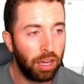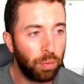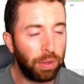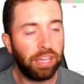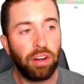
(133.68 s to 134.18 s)

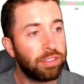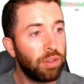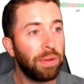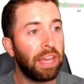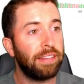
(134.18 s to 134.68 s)
We can also,
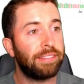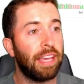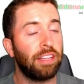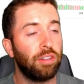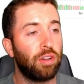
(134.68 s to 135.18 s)
again,
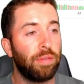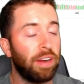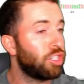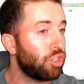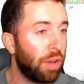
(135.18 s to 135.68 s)
take a look over
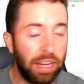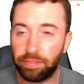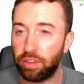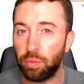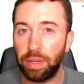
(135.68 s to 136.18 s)
on
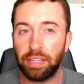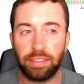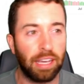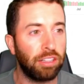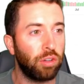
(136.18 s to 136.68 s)
TradingView. We could
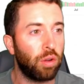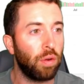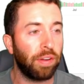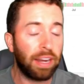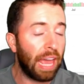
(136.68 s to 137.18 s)
take a look
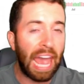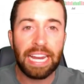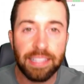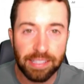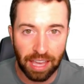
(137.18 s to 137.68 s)
over on
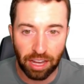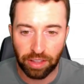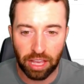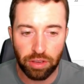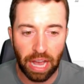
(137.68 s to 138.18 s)
any scanner
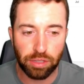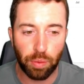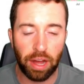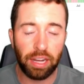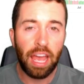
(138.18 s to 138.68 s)
that you guys
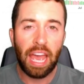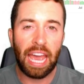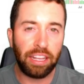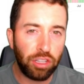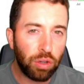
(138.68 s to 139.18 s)
want,
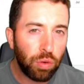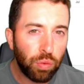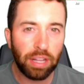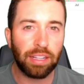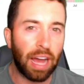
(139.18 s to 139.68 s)
and you'll
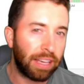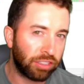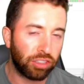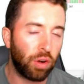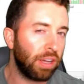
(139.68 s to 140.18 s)
realize
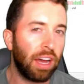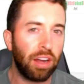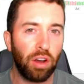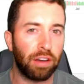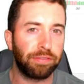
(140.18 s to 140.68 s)
starting on
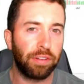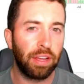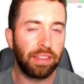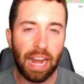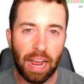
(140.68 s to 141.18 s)
off
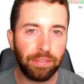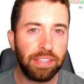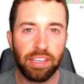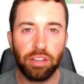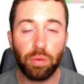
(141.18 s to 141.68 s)
that every
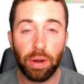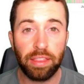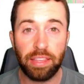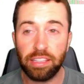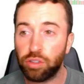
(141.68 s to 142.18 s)
single one of
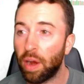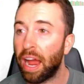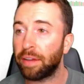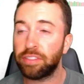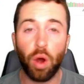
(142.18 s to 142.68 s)
these
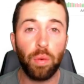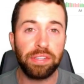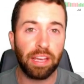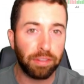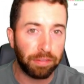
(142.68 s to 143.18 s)
graphs always
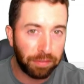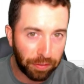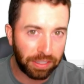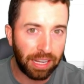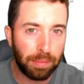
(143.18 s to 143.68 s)
have the
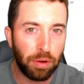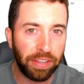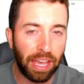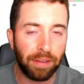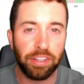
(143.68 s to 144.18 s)
50-day
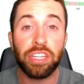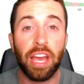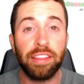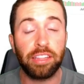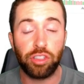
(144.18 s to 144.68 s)
moving average
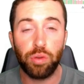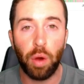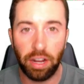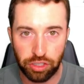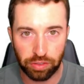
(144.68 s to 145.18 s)
and the
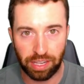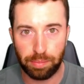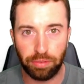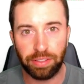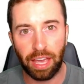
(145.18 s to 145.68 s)
200-day
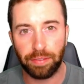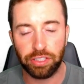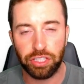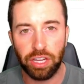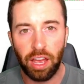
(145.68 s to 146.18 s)
moving
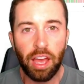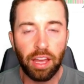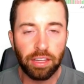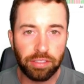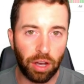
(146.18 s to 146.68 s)
average.
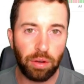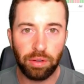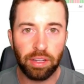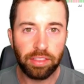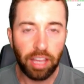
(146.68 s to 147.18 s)
So
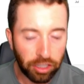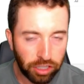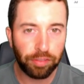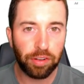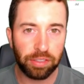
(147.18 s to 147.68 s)
there's your
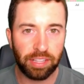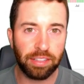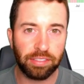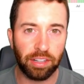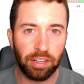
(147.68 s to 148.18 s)
first
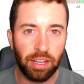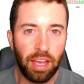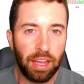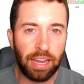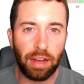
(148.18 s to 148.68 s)
answer.
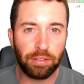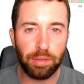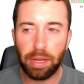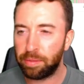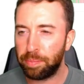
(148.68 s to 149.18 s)
Now, you
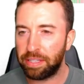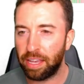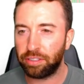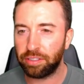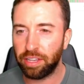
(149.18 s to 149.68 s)
might be saying
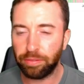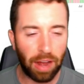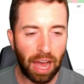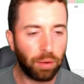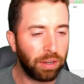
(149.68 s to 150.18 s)
to yourself,
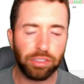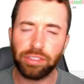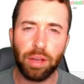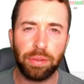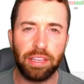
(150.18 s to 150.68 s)
I don't
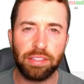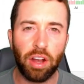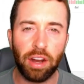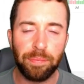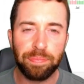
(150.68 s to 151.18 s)
understand what these
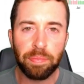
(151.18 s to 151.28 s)
are.